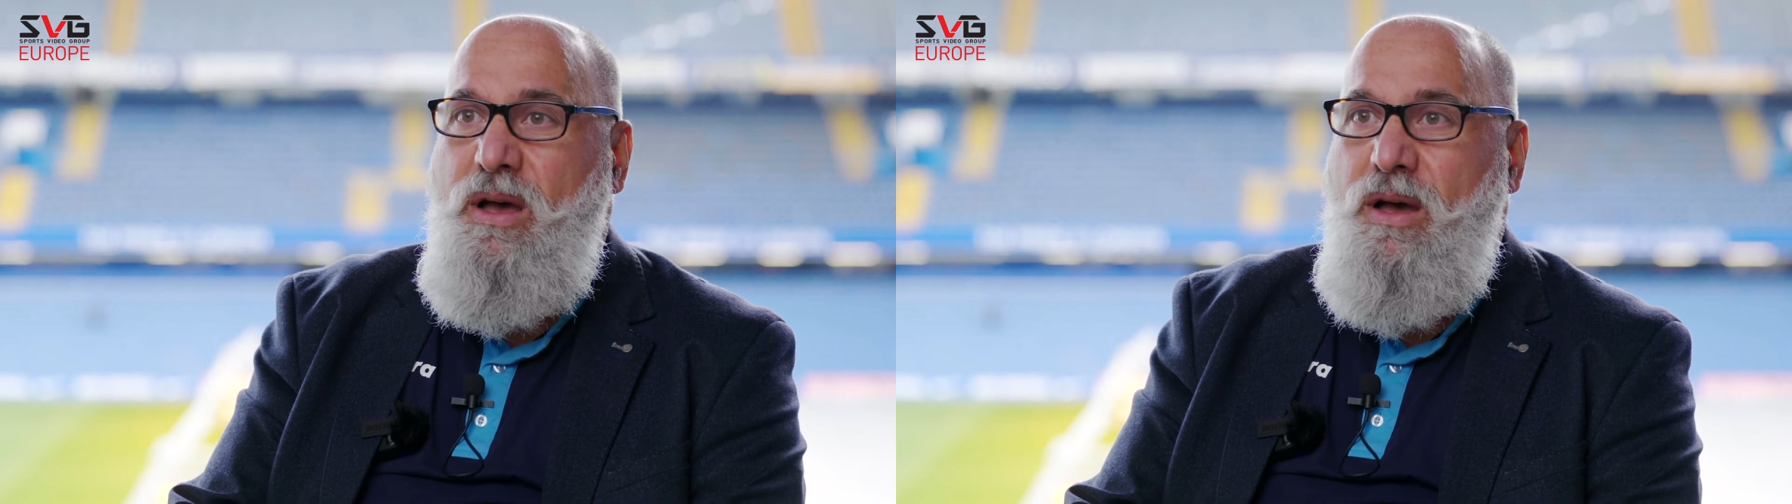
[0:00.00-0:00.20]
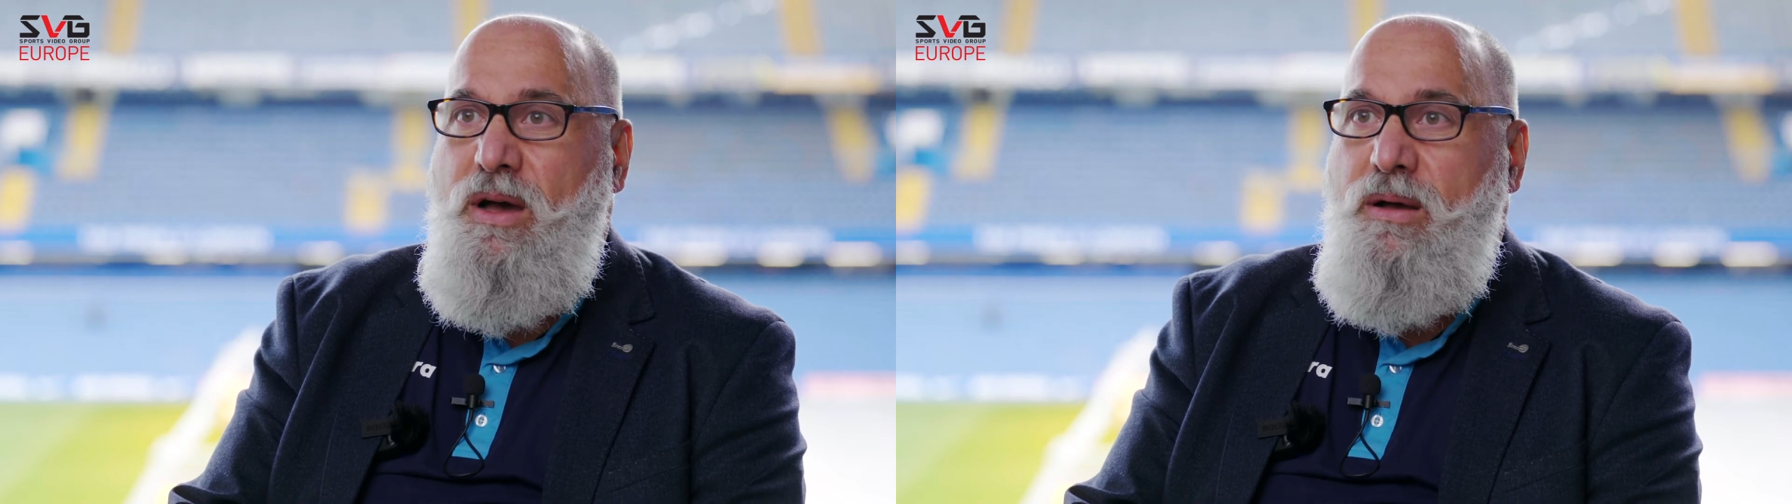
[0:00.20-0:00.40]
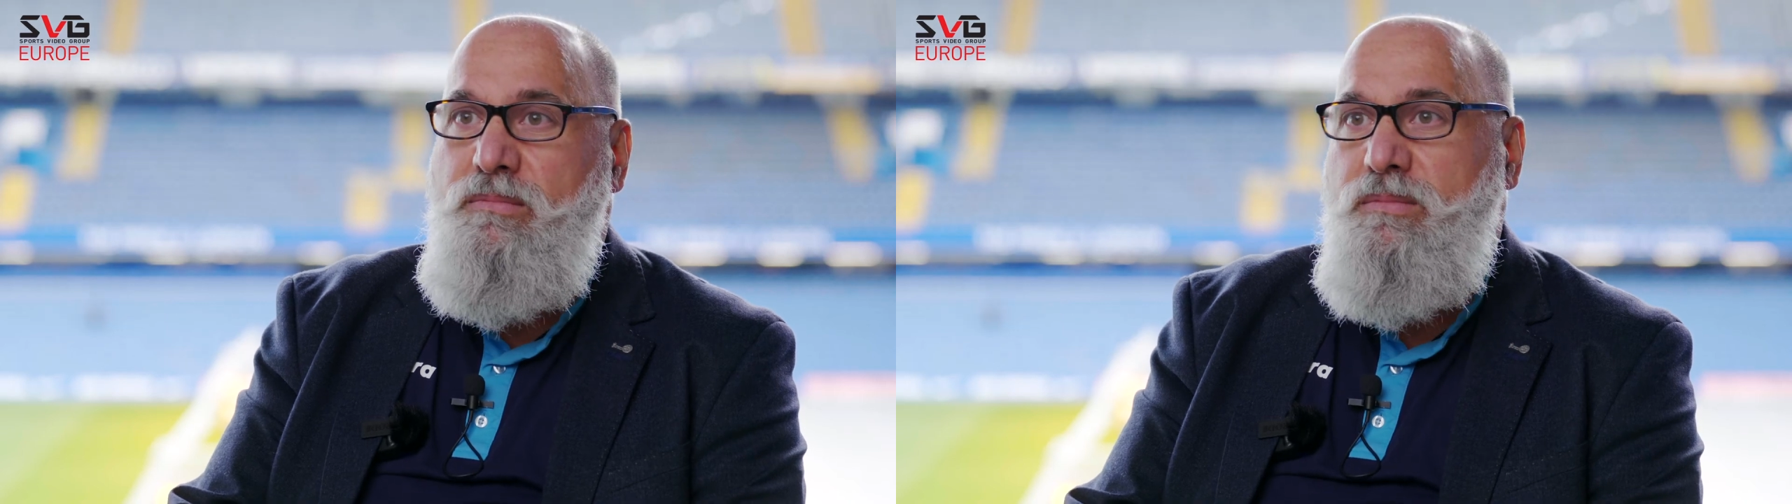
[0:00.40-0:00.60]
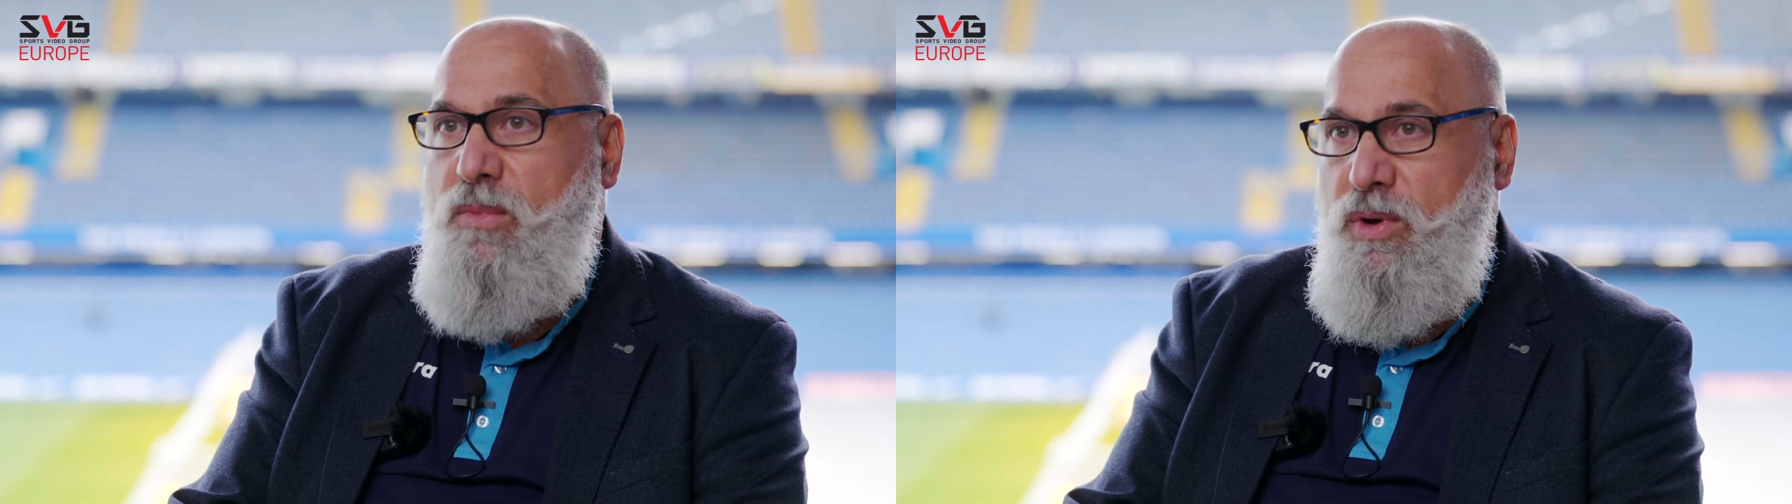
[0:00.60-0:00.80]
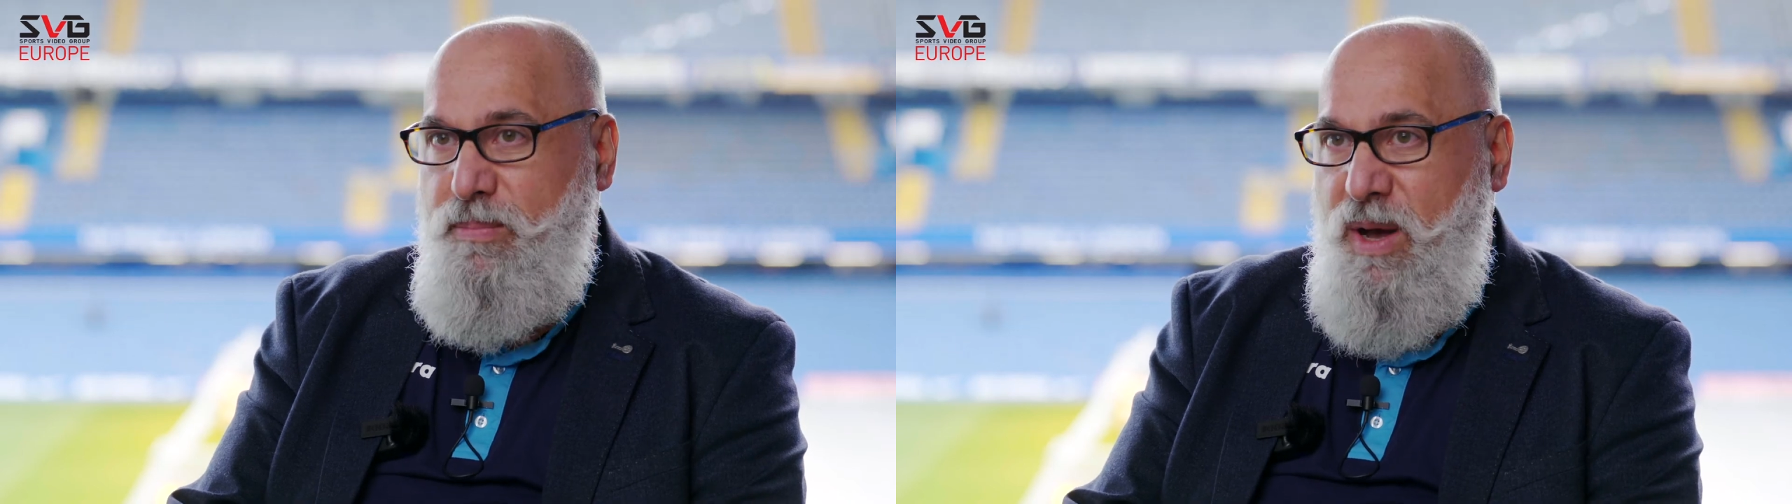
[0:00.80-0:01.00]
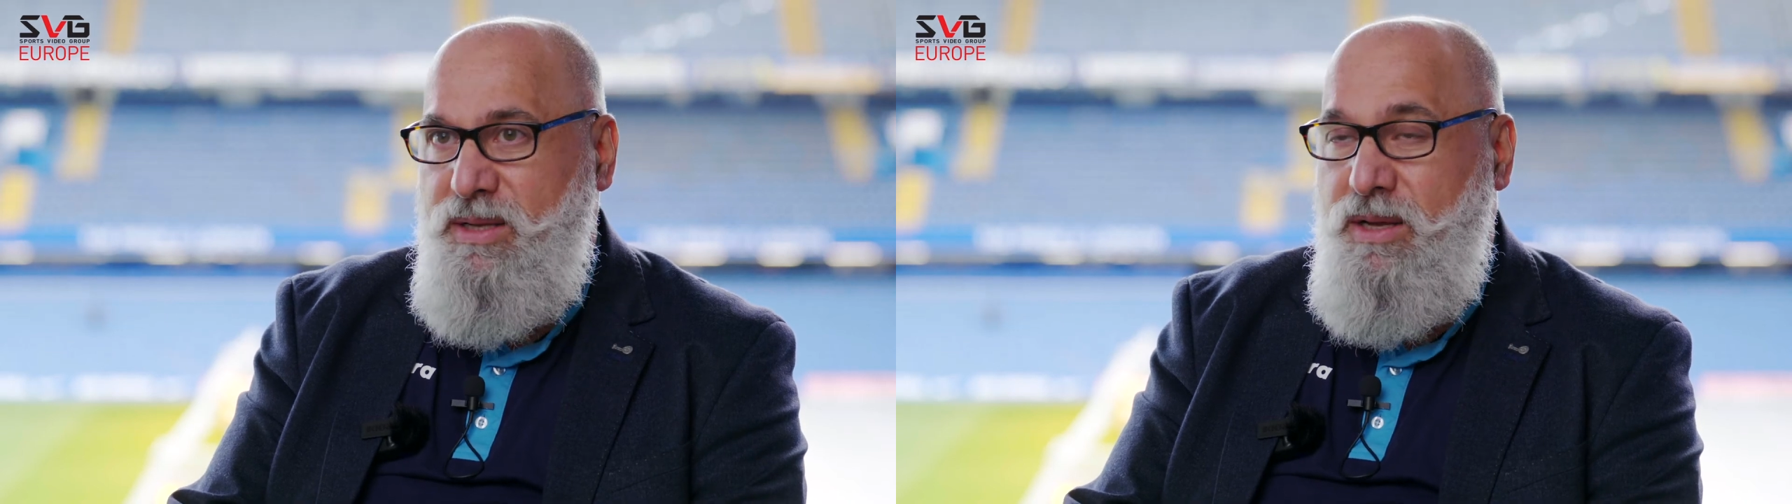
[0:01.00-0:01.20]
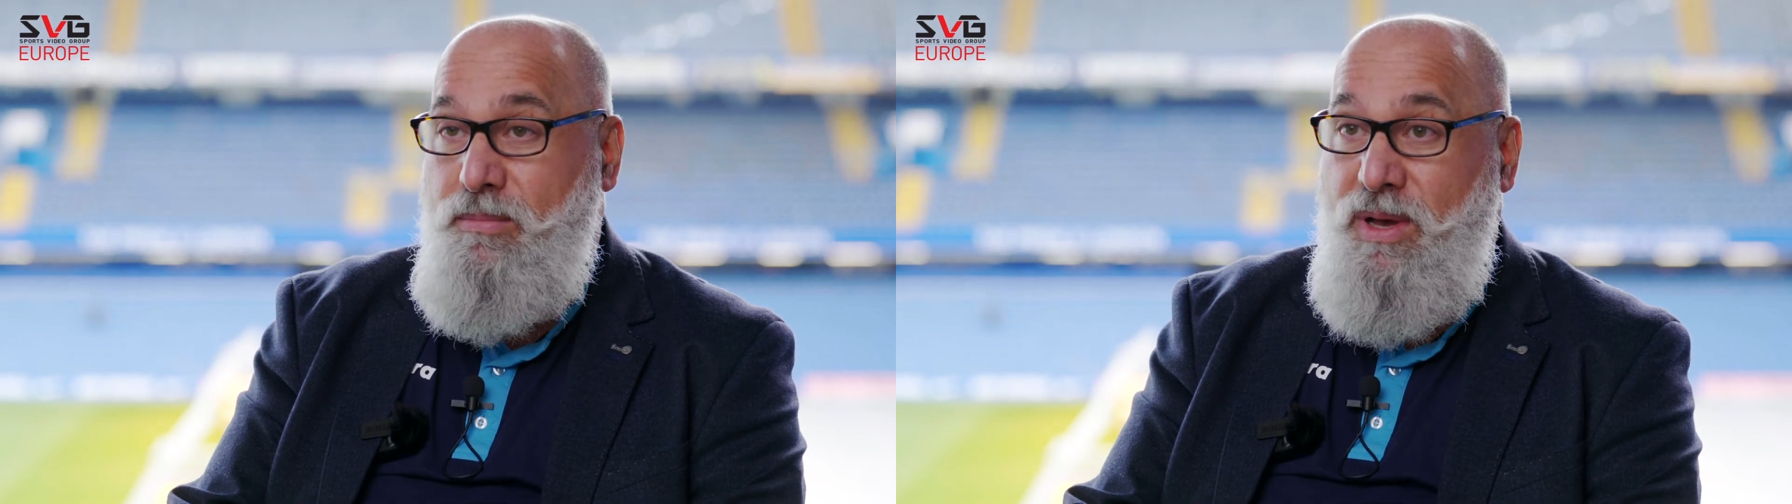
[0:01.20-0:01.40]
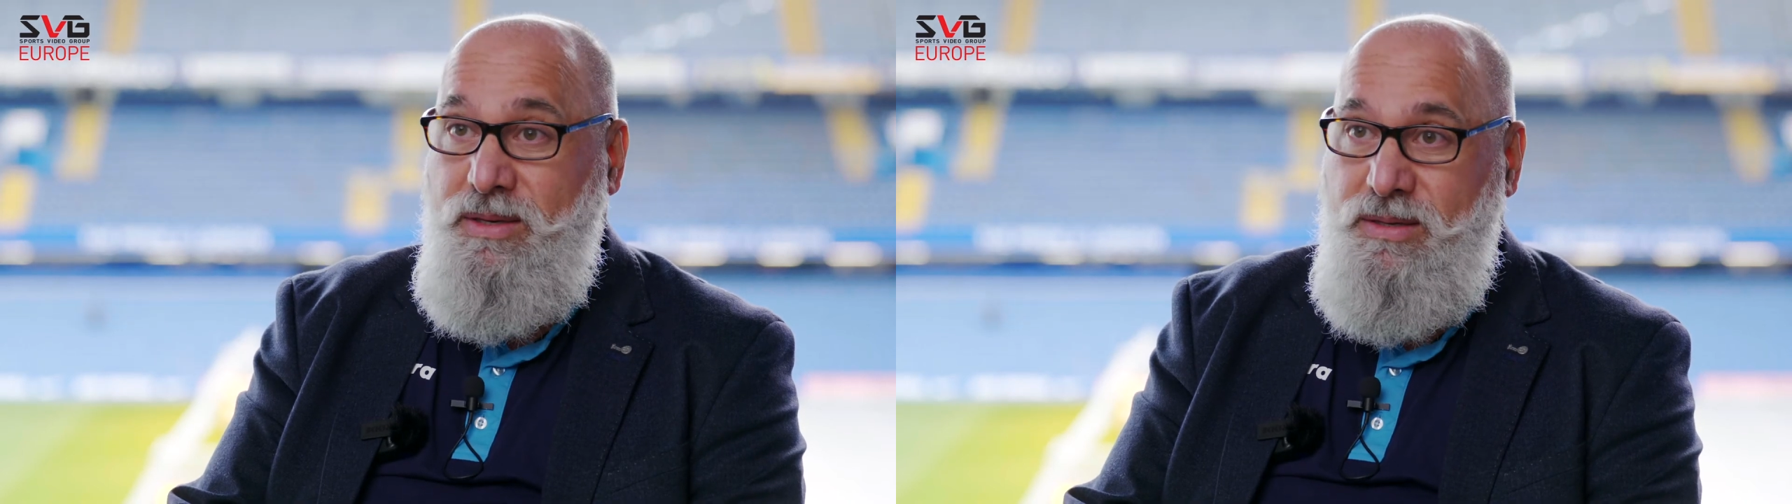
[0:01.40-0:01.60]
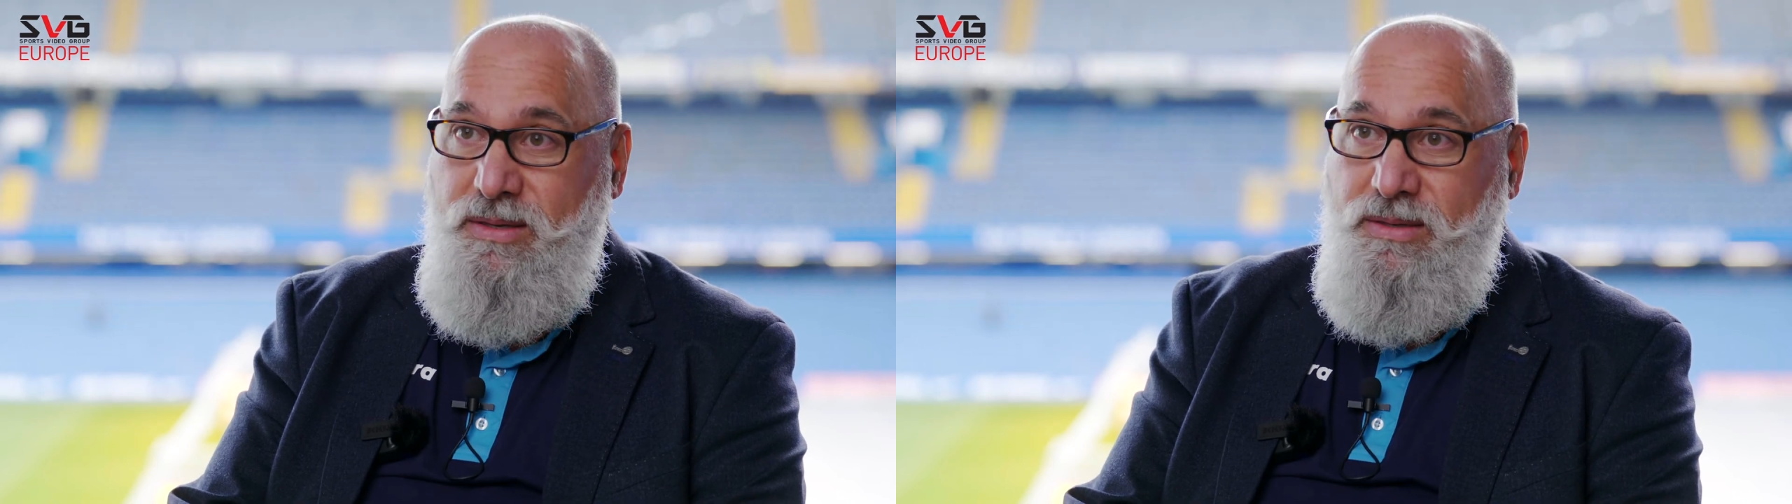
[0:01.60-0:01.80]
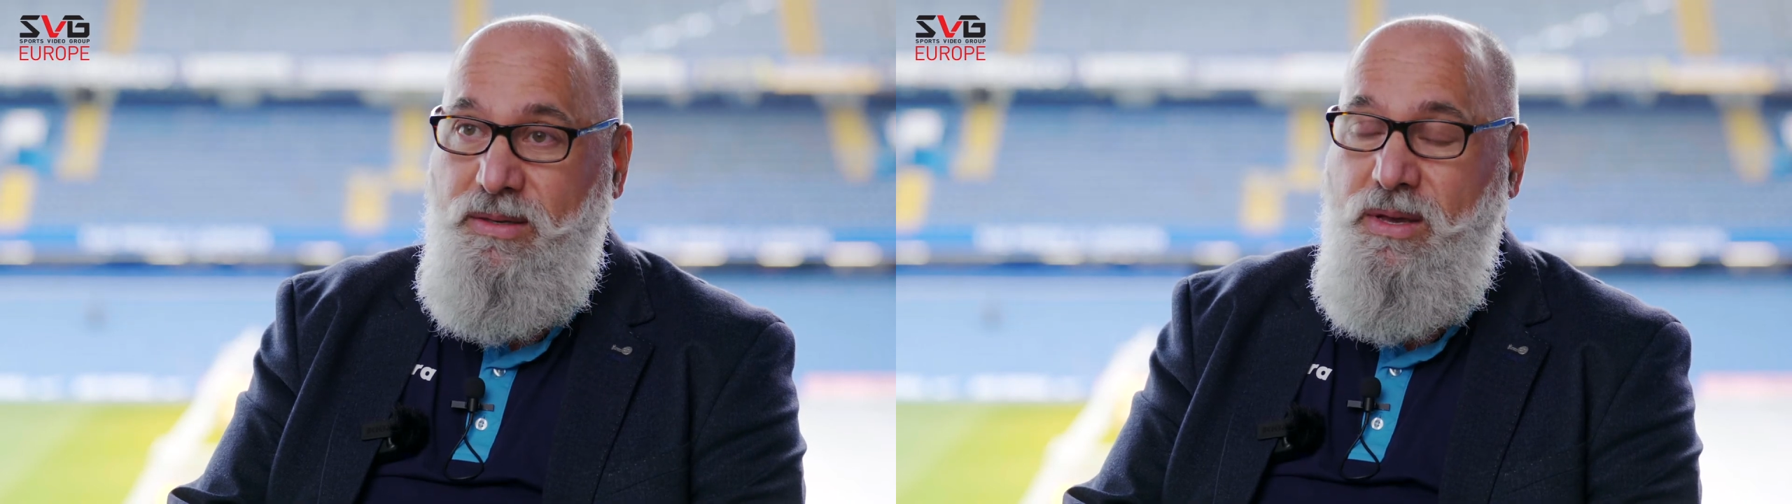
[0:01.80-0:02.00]
on a part-time
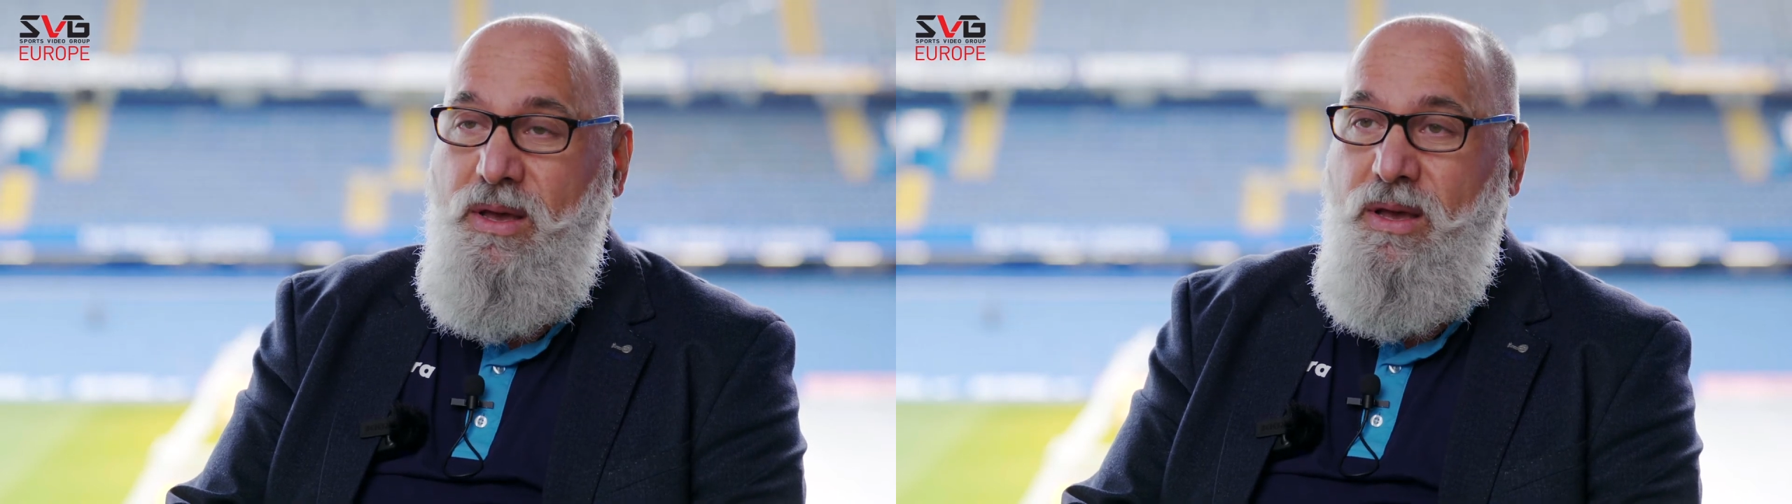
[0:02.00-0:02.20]
basis.